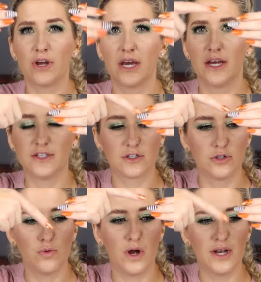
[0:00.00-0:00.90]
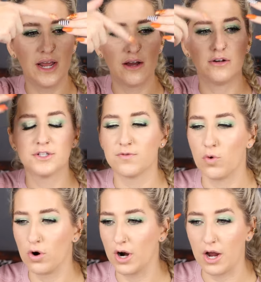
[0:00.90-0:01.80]
Kiss glue-on nails
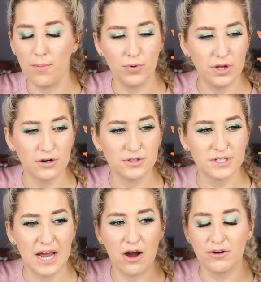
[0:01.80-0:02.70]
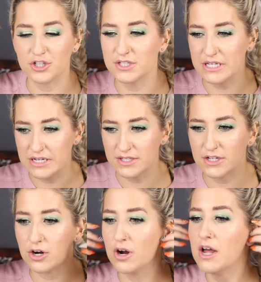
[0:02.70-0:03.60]
for a couple years now. It's just
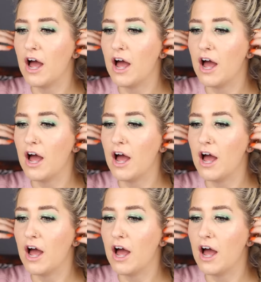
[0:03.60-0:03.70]
easier.